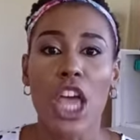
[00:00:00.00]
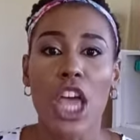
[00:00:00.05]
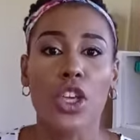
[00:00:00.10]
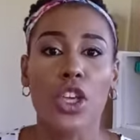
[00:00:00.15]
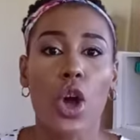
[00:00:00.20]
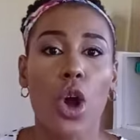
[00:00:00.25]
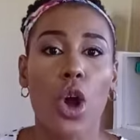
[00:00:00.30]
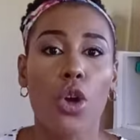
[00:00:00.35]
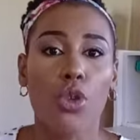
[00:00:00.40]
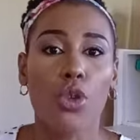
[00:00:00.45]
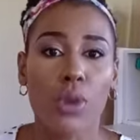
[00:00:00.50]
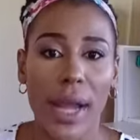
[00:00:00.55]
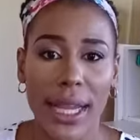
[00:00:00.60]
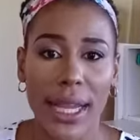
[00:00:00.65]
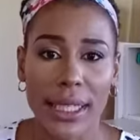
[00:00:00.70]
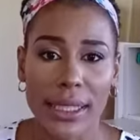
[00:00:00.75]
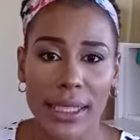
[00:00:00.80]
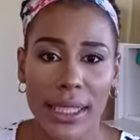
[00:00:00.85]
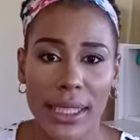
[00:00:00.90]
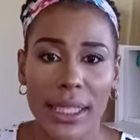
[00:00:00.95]
your
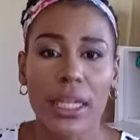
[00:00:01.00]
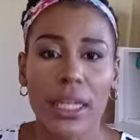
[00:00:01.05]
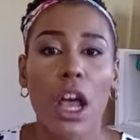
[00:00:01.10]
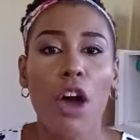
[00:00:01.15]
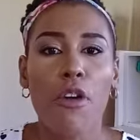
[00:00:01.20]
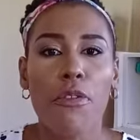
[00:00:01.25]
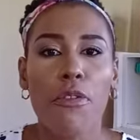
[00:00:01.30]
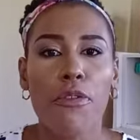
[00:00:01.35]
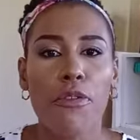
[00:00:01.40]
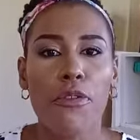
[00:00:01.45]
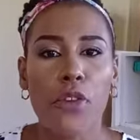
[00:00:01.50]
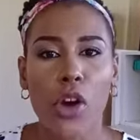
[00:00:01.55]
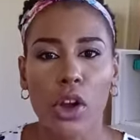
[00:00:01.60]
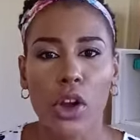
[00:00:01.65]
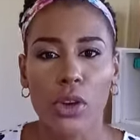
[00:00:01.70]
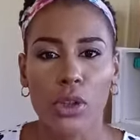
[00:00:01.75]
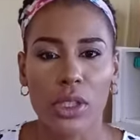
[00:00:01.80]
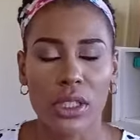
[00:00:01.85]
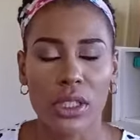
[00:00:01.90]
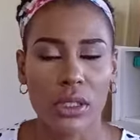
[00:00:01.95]
writing
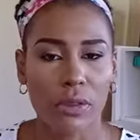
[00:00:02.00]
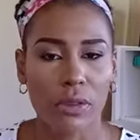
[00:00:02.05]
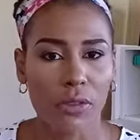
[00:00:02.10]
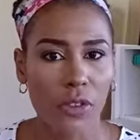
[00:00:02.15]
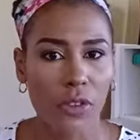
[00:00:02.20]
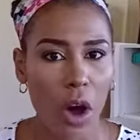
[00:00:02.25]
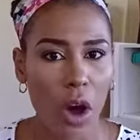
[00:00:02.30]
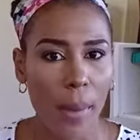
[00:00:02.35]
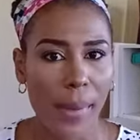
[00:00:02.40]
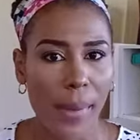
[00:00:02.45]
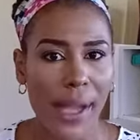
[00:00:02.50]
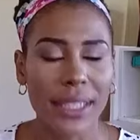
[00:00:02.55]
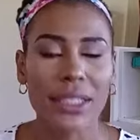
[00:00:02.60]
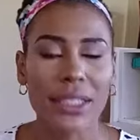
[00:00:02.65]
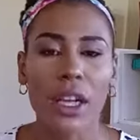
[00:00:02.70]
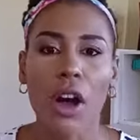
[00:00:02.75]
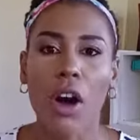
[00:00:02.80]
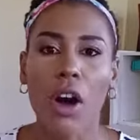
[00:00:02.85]
follows the format